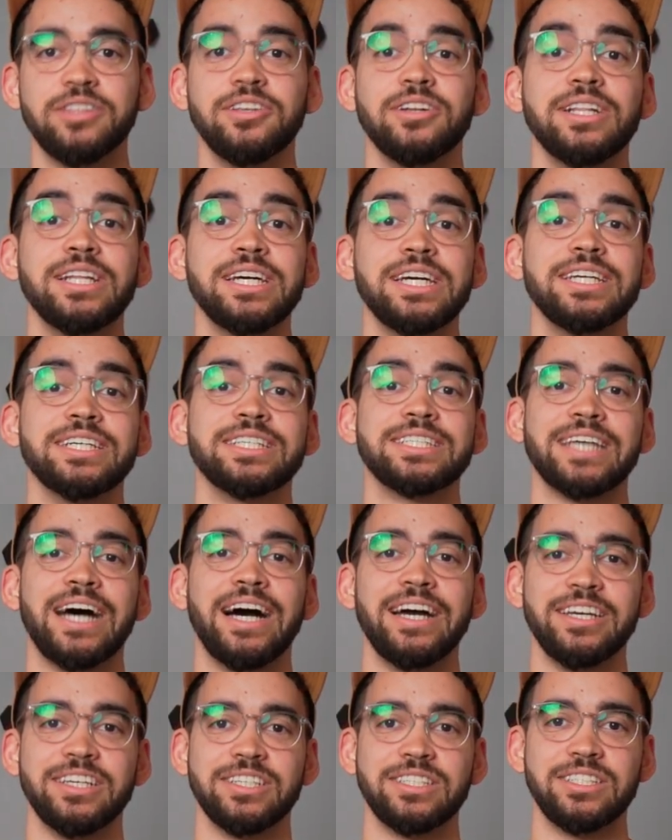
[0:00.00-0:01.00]
the latest
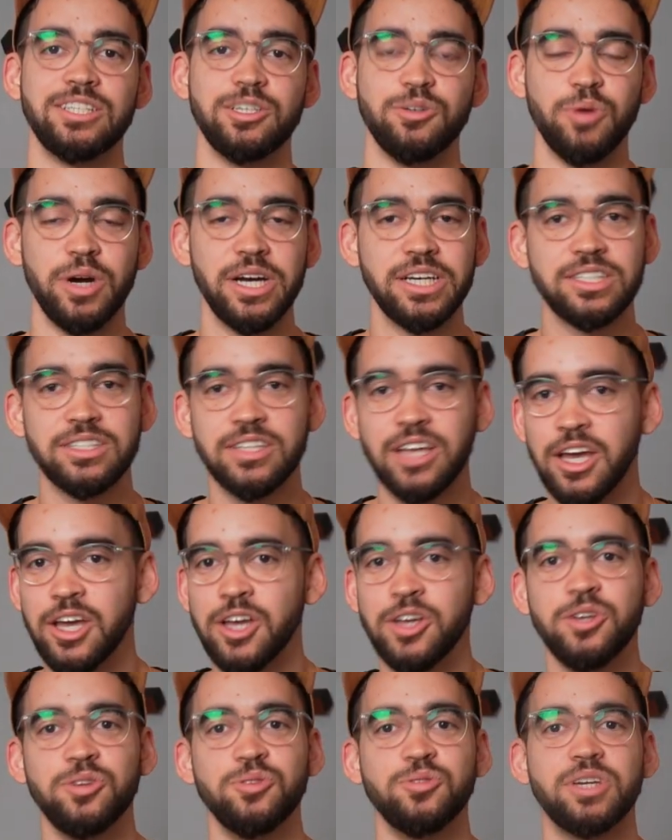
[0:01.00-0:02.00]
ISC West.
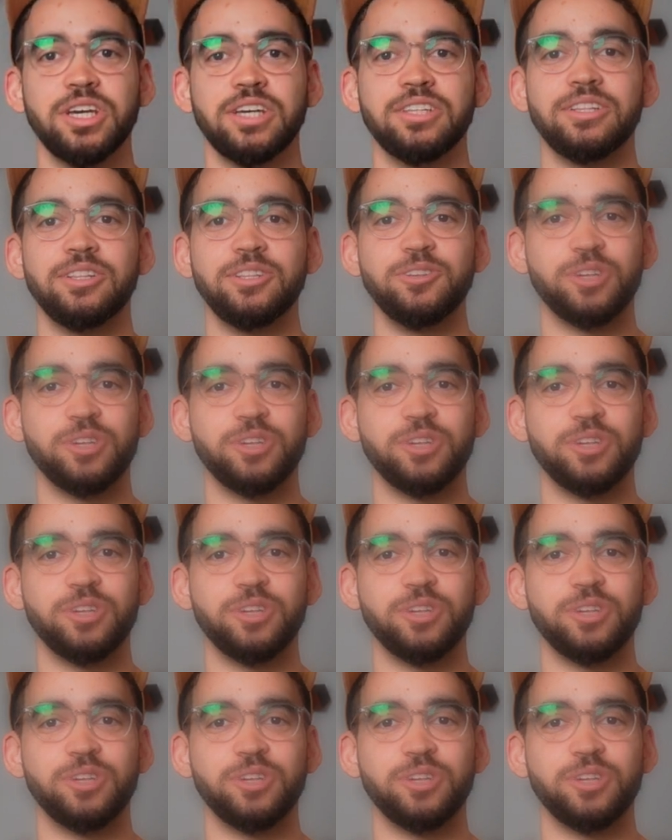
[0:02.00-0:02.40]
You can